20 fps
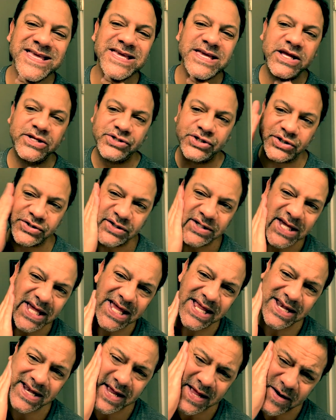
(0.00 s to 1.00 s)
get your
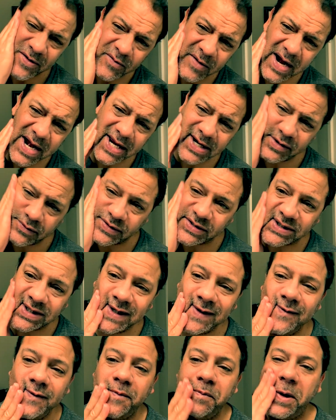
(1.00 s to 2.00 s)
skin ready to
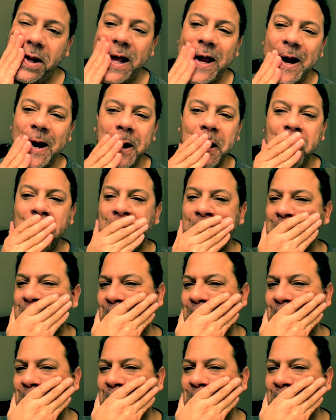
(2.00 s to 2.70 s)
receive the blade.